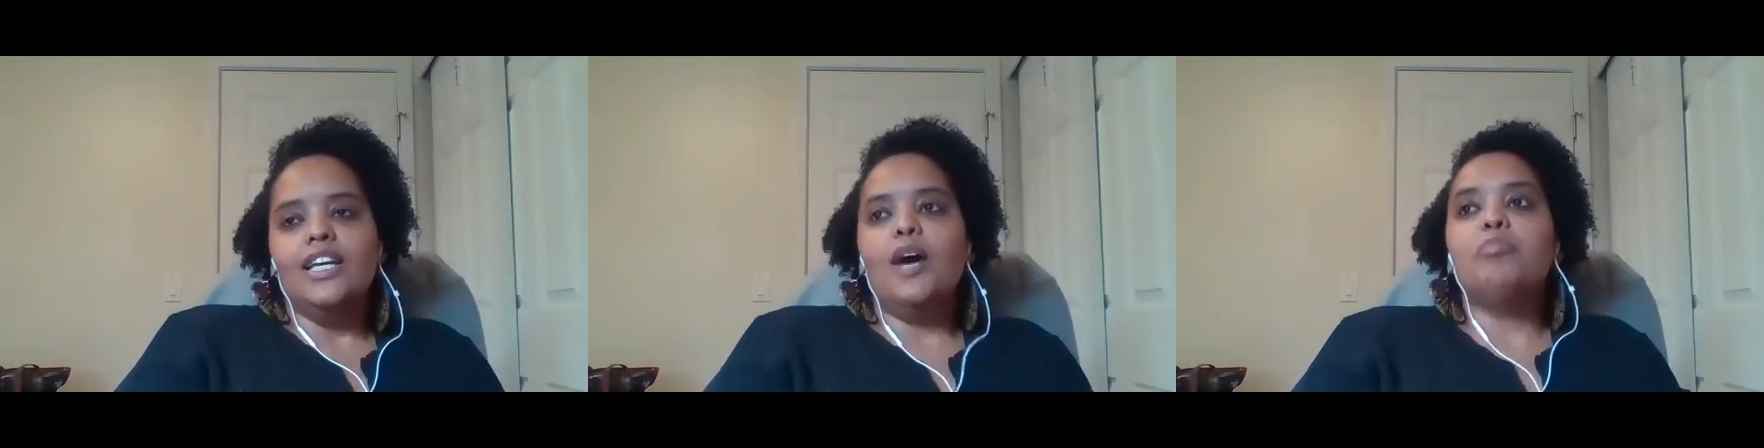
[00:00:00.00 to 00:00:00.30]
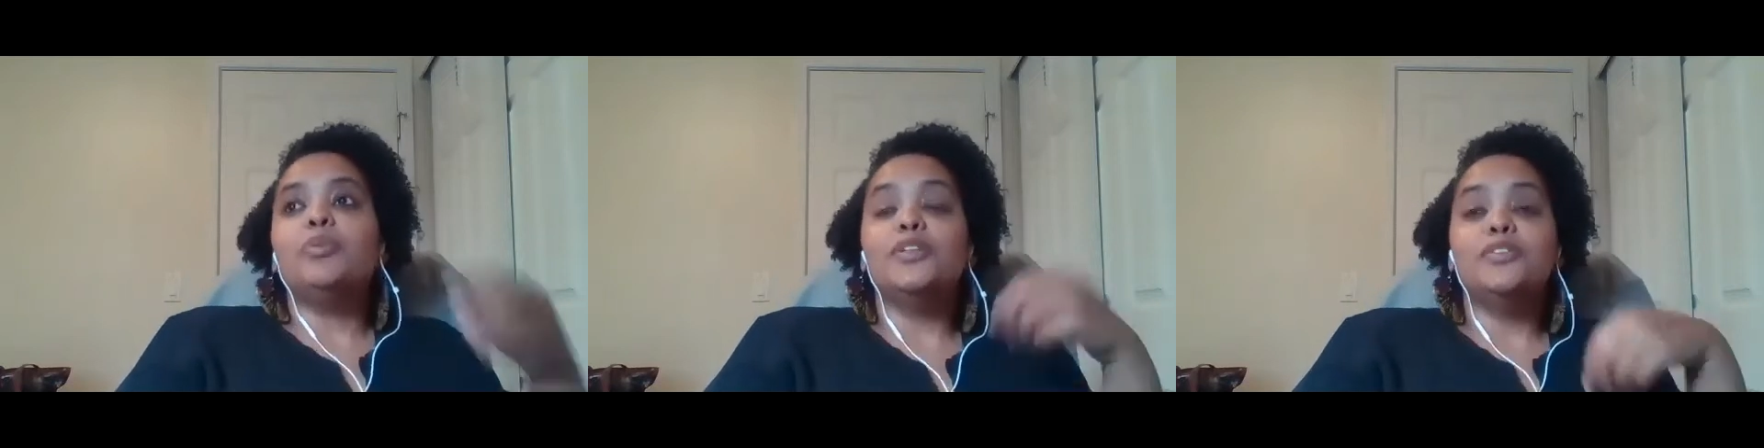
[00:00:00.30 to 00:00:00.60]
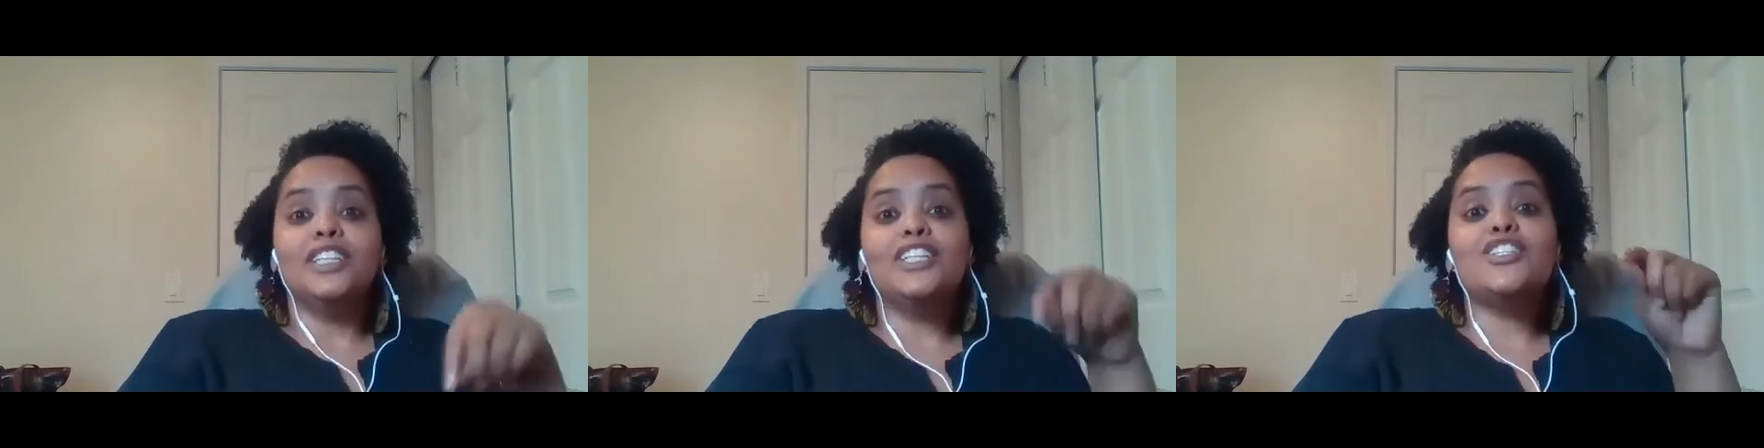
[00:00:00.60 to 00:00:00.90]

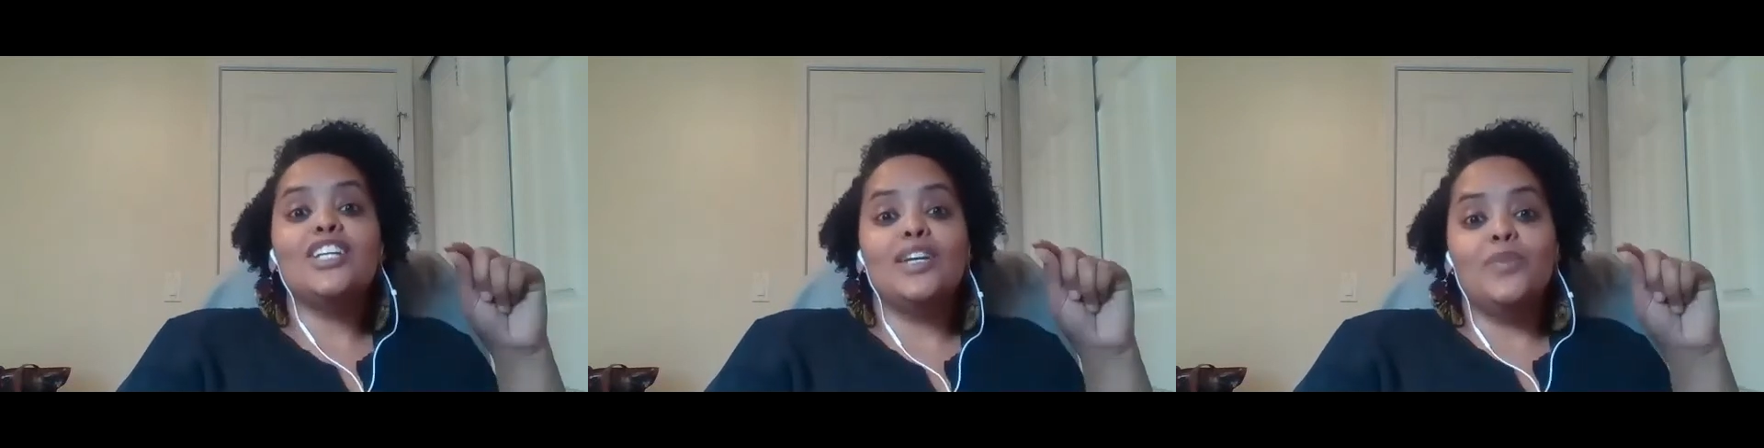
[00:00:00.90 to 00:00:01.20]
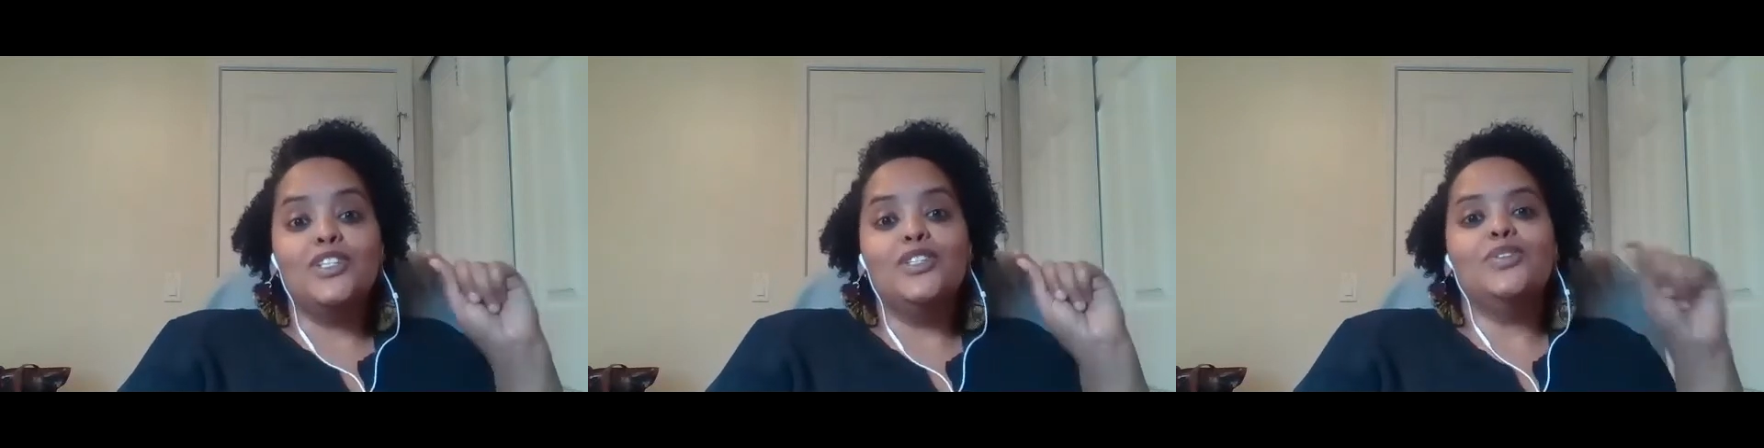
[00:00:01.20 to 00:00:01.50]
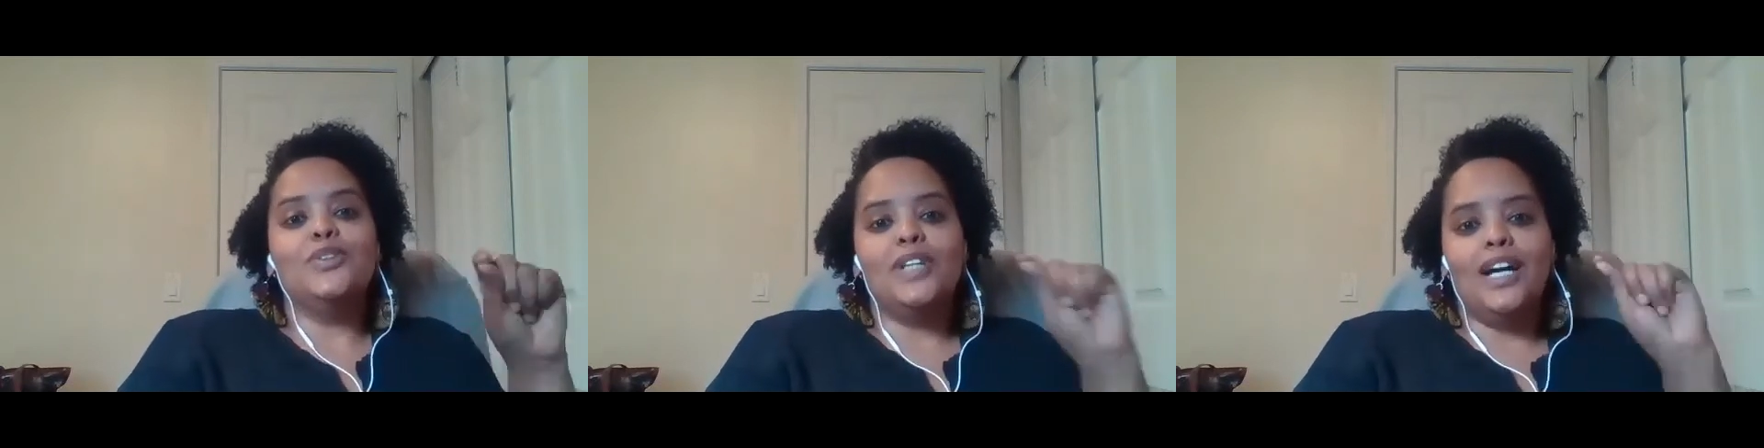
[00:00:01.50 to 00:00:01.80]
privilege when you
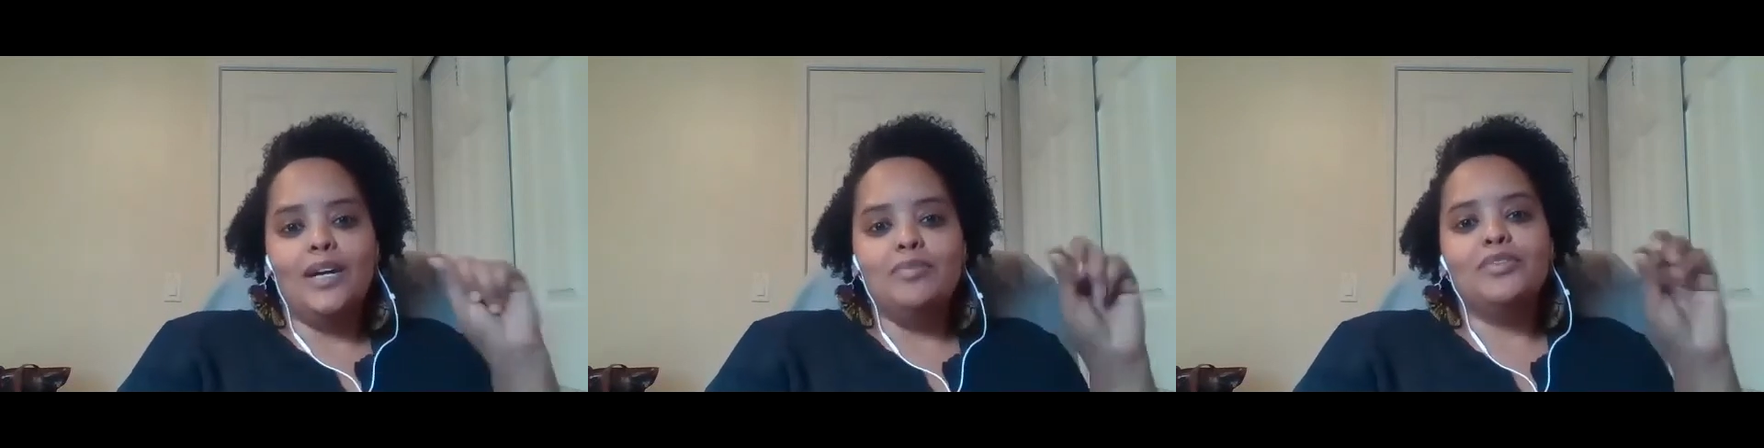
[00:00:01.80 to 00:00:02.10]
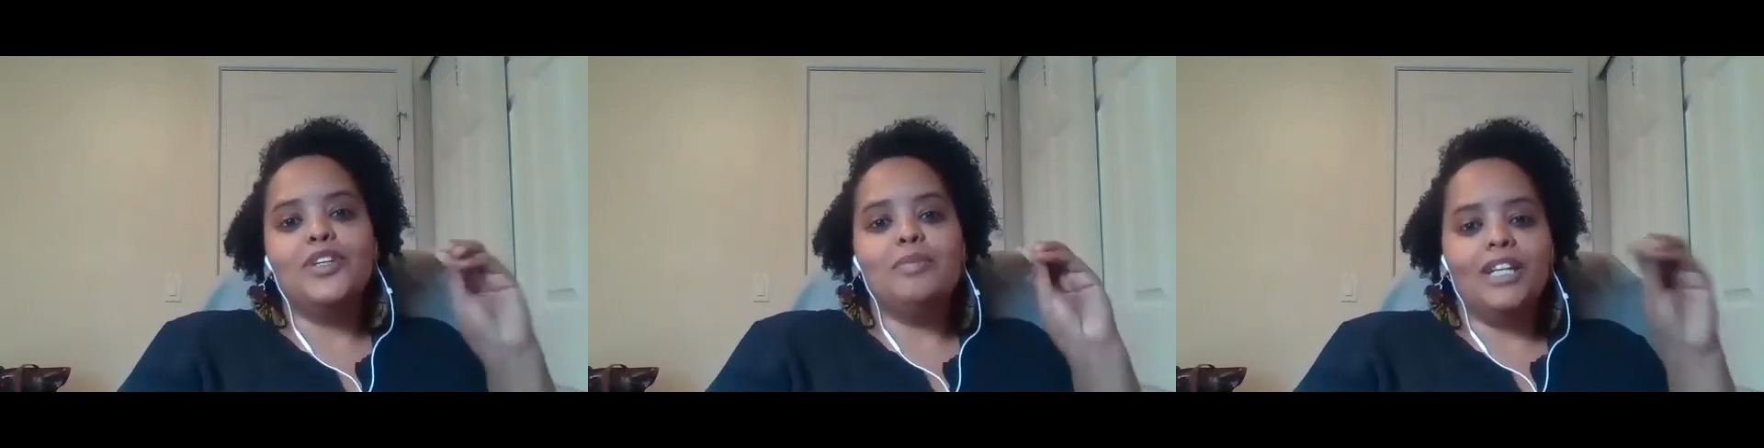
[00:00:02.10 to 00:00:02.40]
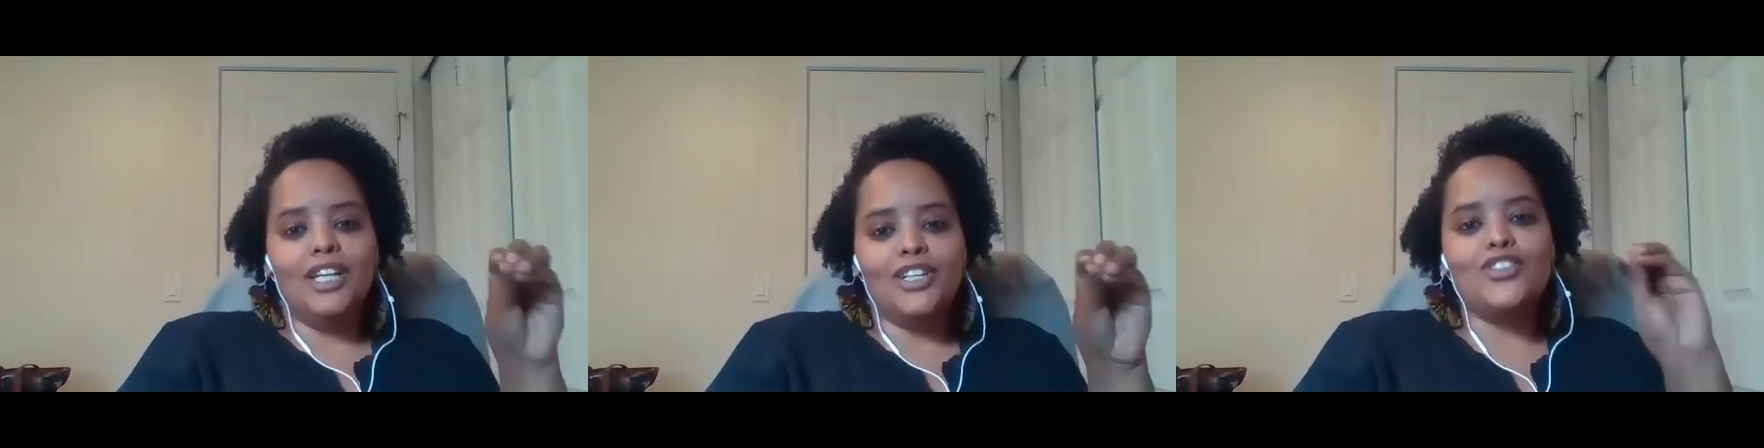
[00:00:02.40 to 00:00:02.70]
do come from a
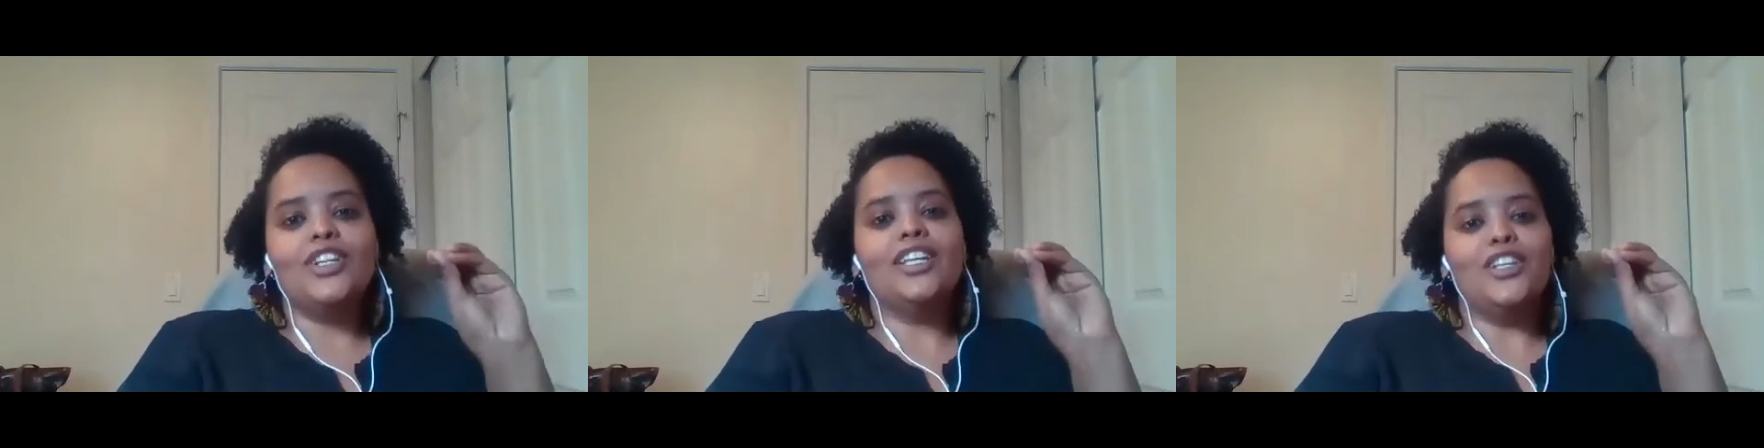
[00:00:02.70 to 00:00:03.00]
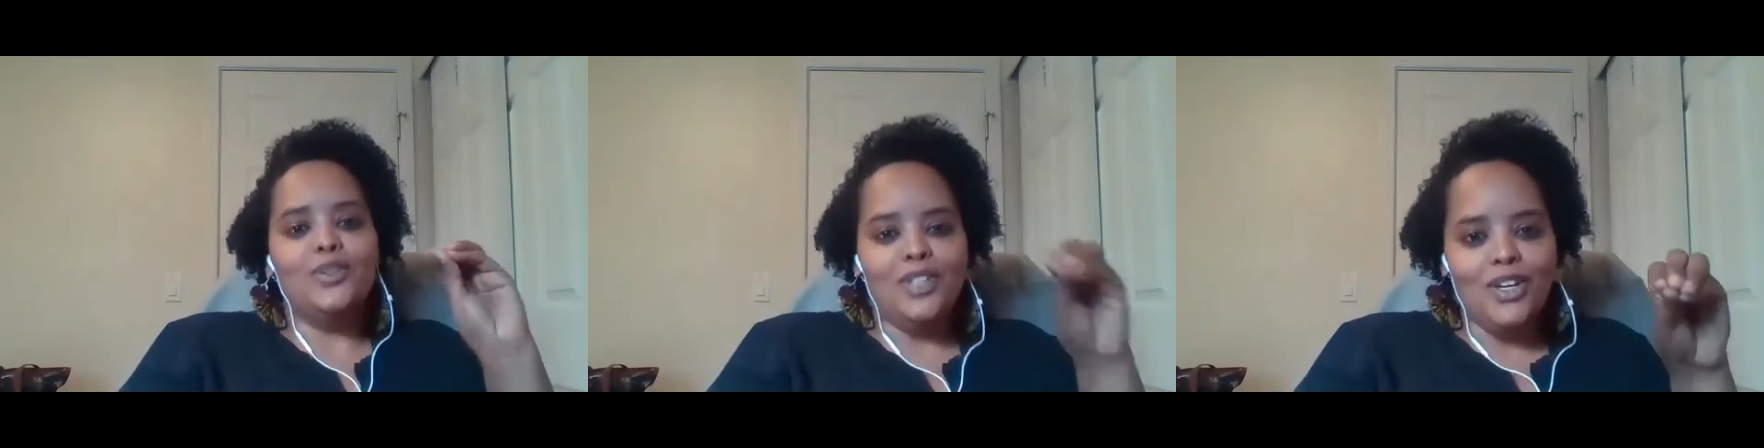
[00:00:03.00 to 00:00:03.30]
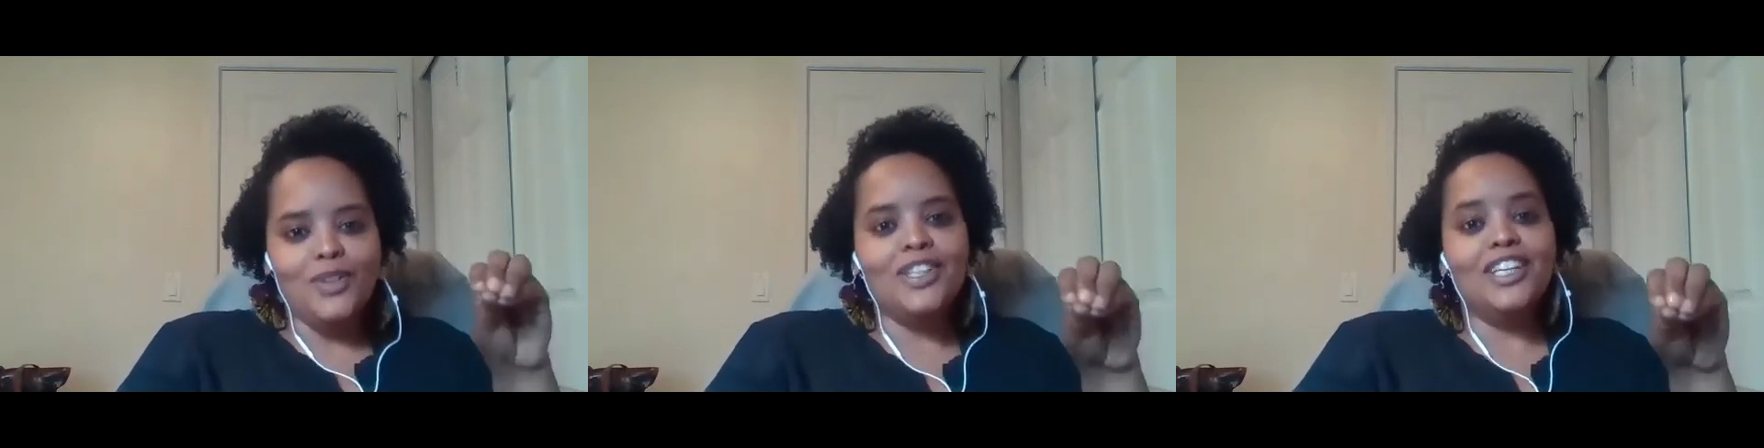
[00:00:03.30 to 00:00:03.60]
country that you
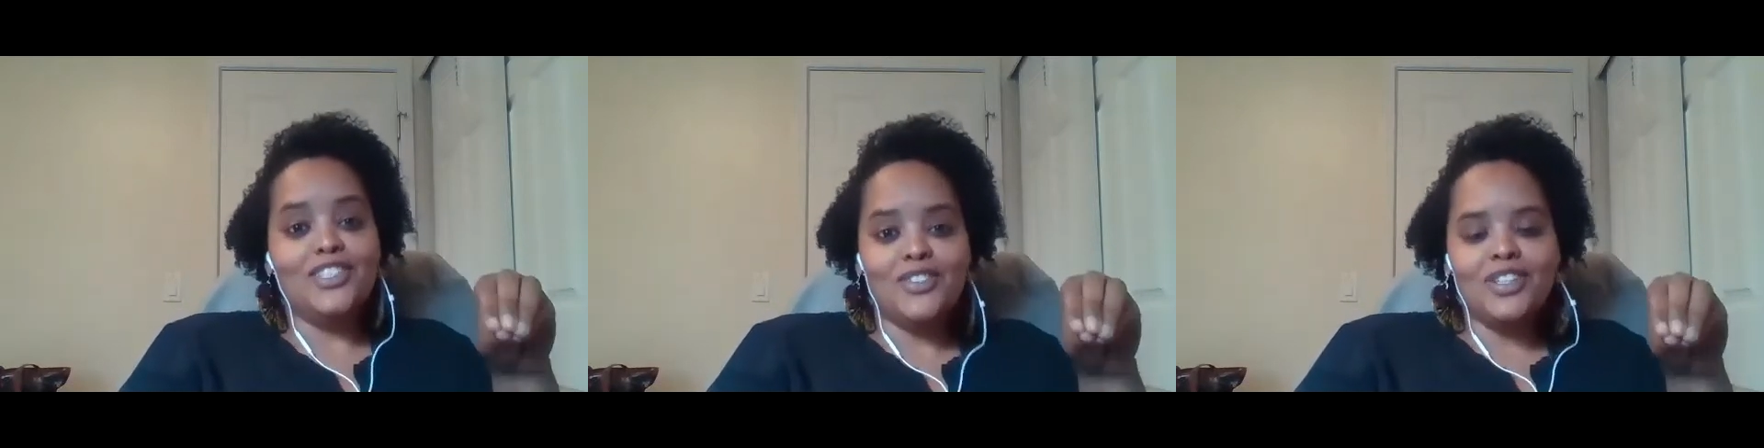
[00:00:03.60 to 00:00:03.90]
know the history